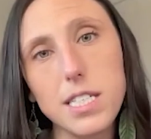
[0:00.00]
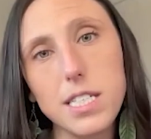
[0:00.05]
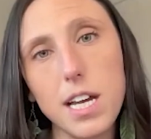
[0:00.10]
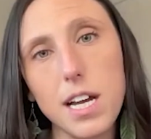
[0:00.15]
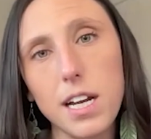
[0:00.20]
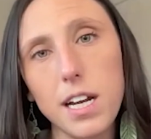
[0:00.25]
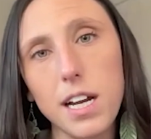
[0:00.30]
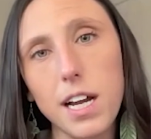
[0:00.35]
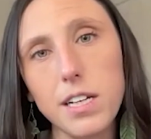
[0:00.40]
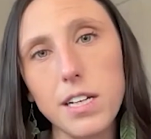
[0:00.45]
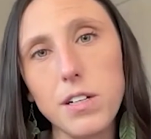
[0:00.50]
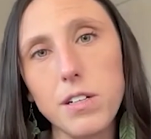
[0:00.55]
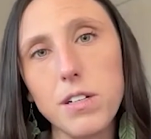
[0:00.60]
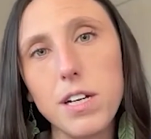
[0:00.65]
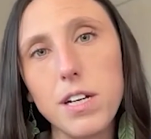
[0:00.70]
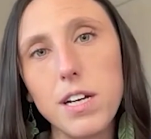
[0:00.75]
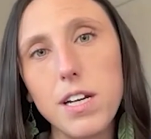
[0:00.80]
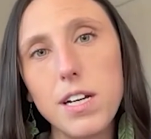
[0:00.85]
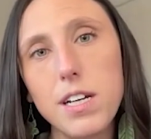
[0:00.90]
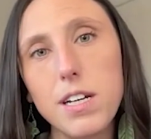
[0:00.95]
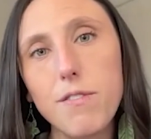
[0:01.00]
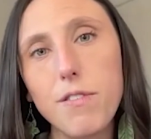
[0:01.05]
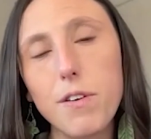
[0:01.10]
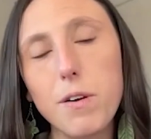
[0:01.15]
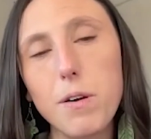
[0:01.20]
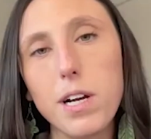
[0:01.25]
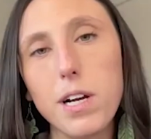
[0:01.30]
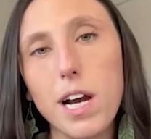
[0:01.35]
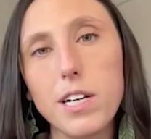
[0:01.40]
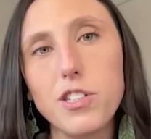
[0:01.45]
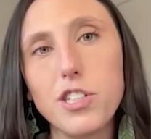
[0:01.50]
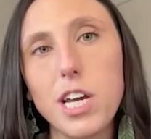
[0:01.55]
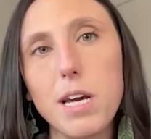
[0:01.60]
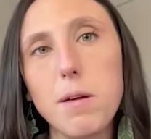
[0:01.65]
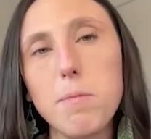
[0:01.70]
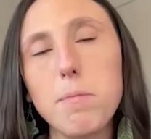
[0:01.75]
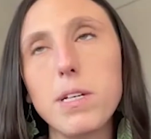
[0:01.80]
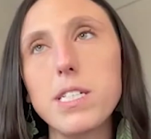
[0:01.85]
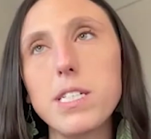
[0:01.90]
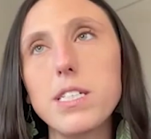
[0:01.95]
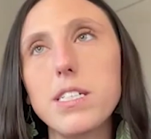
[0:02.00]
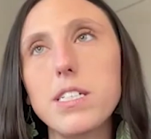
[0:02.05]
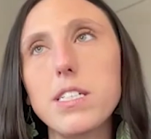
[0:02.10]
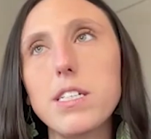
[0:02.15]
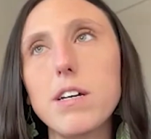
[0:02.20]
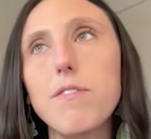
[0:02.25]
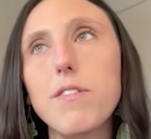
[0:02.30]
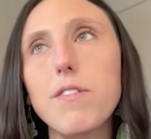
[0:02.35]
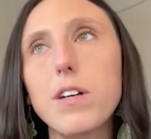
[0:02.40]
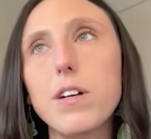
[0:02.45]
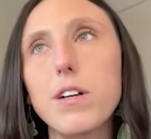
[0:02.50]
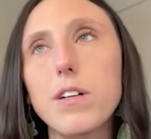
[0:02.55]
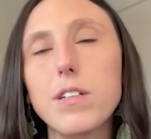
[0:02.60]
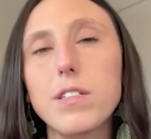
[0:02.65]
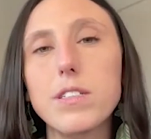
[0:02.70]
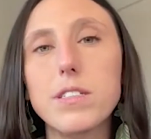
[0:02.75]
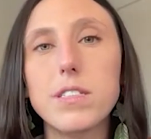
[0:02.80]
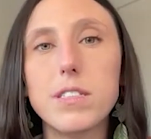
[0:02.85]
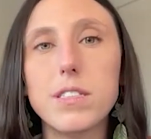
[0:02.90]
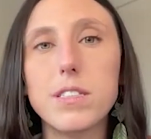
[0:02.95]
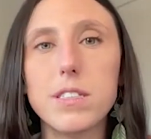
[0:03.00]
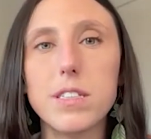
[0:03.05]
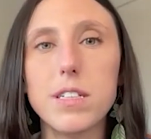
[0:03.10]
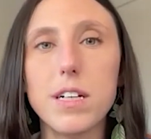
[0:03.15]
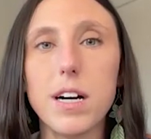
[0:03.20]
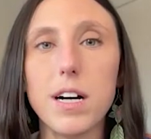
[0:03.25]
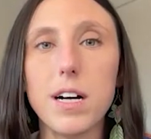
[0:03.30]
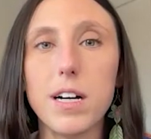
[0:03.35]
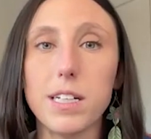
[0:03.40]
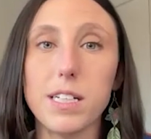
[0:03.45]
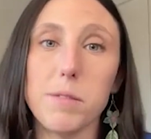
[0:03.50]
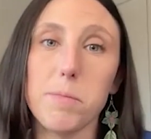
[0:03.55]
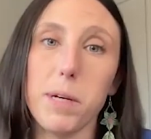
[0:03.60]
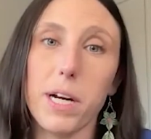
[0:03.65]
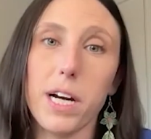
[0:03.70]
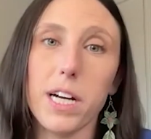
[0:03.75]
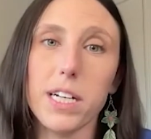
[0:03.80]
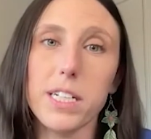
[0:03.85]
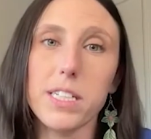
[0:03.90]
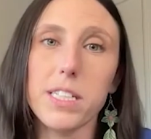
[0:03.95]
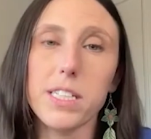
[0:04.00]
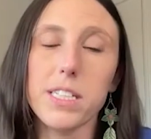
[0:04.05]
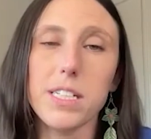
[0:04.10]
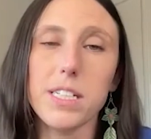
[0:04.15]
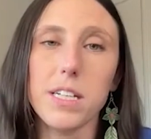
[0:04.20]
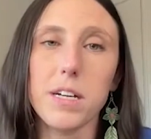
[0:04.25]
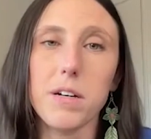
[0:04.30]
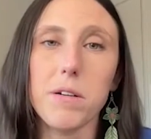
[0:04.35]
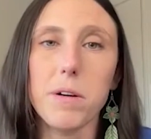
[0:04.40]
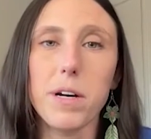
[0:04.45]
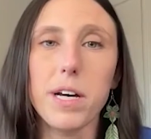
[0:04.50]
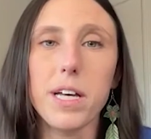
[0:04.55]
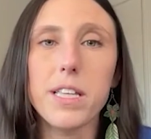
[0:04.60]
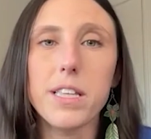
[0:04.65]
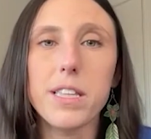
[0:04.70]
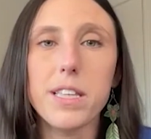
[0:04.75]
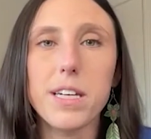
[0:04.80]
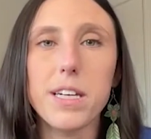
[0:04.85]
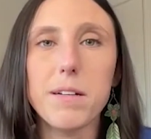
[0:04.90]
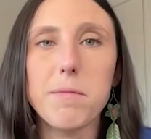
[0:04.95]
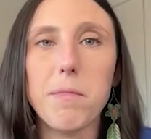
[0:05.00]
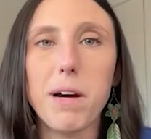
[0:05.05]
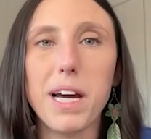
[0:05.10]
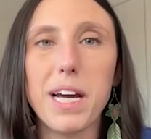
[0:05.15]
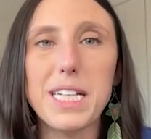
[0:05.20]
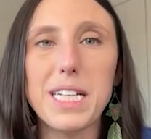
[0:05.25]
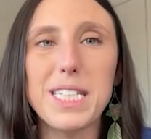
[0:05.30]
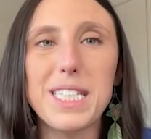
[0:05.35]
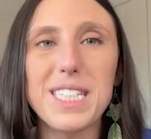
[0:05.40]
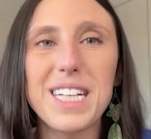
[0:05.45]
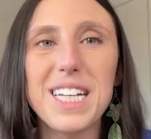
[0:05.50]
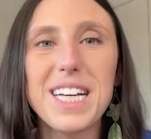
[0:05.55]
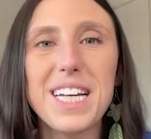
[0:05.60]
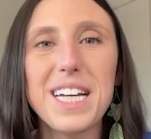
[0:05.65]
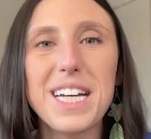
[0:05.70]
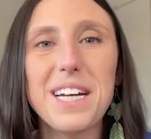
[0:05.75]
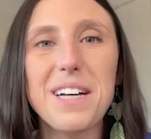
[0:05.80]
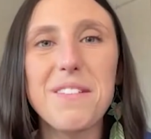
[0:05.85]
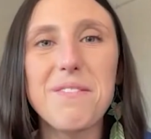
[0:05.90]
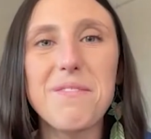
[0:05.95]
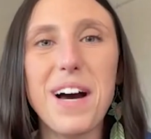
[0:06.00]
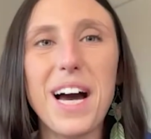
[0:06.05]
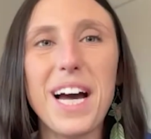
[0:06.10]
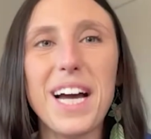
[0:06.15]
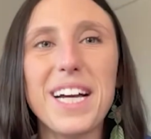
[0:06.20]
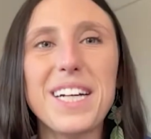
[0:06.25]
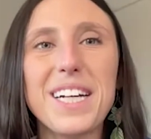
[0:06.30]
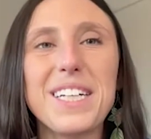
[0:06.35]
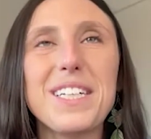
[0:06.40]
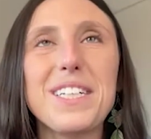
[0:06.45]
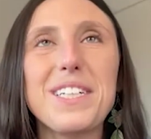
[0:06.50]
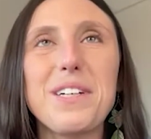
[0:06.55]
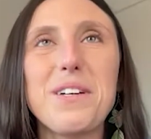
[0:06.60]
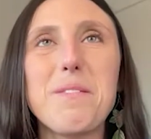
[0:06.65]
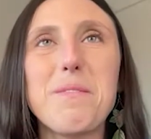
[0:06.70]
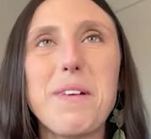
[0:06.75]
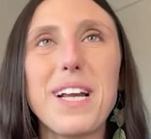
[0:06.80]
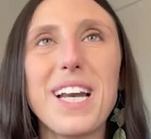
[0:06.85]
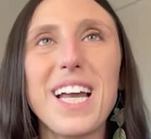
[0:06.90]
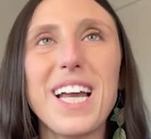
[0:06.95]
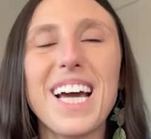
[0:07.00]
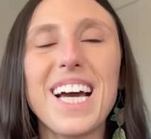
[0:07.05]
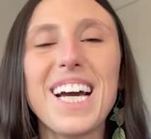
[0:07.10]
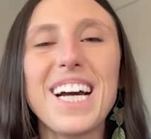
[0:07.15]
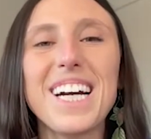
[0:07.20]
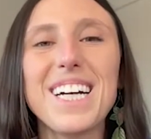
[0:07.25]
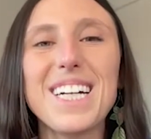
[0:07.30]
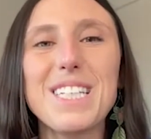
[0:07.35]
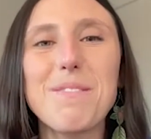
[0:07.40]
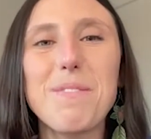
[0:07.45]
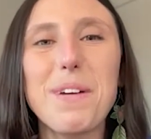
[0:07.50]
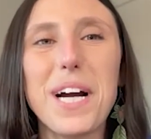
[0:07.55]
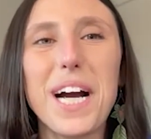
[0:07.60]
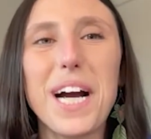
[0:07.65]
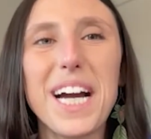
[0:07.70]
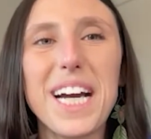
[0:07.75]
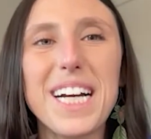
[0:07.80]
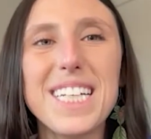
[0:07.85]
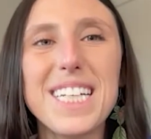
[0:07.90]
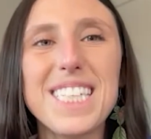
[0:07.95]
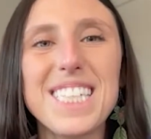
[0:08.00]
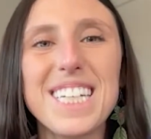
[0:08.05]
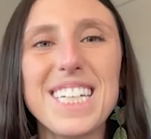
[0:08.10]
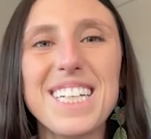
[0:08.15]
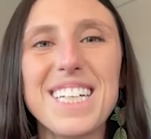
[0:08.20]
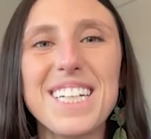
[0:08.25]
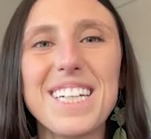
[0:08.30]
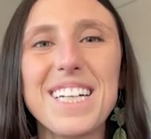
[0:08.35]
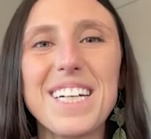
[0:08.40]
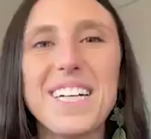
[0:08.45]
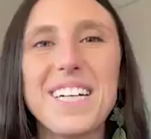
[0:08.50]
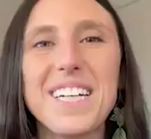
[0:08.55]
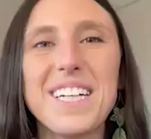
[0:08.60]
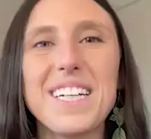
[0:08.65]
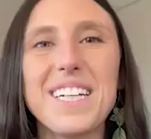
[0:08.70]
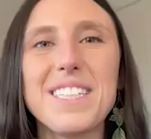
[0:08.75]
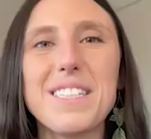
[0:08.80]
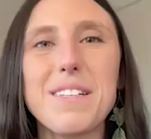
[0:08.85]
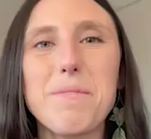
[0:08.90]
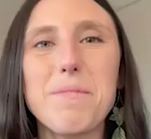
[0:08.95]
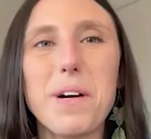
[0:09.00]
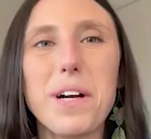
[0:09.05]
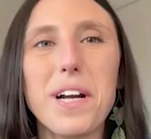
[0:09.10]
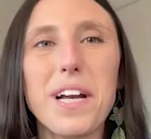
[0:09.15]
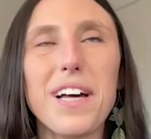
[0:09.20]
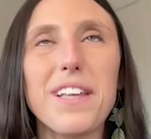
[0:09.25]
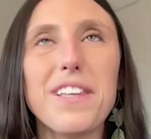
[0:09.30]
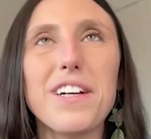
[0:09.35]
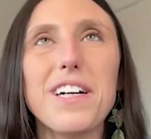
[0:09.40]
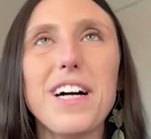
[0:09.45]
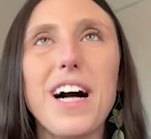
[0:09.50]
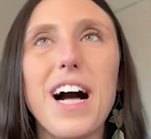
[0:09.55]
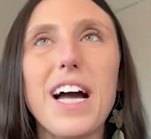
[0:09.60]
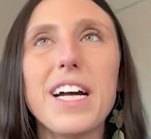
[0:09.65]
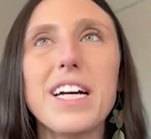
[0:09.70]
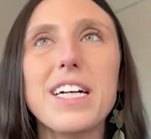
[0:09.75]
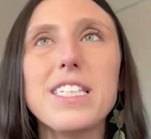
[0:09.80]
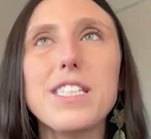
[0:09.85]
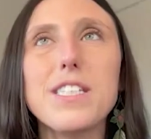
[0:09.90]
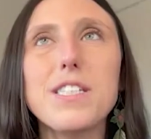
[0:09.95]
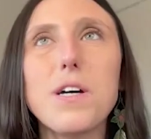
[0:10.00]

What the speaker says: And for shame is a difficult experience to sit with in my humaning experience and in supporting other clients.